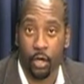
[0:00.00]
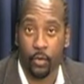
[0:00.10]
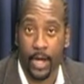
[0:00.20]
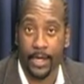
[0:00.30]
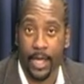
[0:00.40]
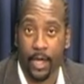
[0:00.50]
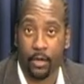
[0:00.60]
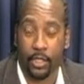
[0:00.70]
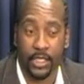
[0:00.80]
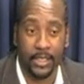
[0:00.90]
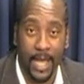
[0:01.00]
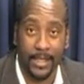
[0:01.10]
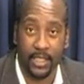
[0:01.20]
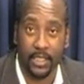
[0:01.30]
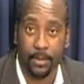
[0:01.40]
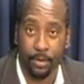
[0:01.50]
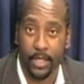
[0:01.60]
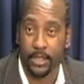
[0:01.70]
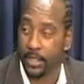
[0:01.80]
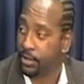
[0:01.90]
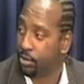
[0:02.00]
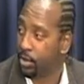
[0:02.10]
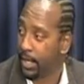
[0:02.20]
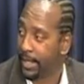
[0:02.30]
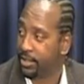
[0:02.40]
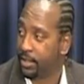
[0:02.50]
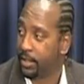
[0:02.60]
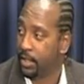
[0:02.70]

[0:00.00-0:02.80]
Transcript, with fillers: right now. It's not just the presidential election.